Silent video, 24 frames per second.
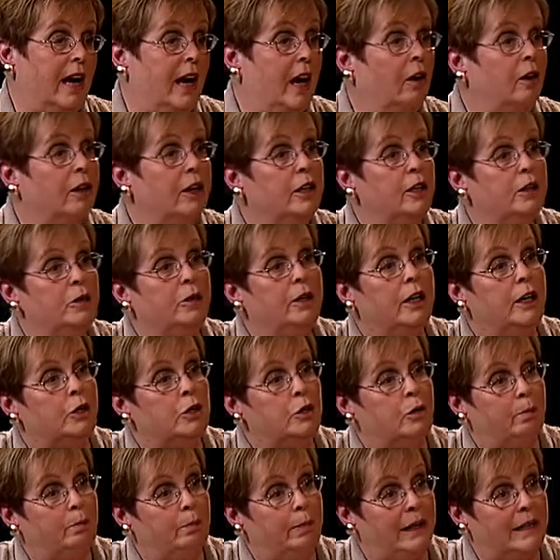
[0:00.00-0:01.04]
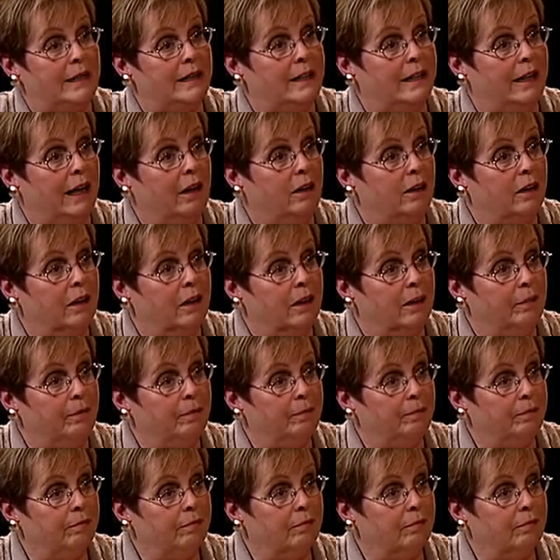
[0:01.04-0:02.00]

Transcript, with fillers: how can you get your best outcome.